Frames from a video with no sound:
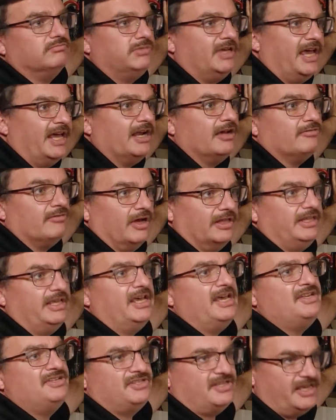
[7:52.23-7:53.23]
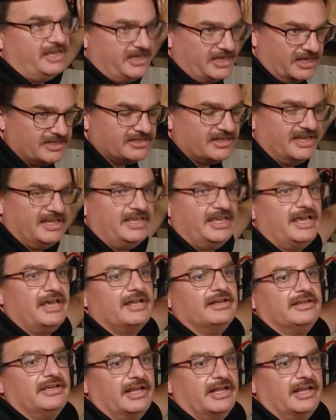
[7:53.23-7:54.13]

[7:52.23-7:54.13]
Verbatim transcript: can I run the AC? Yes, I can.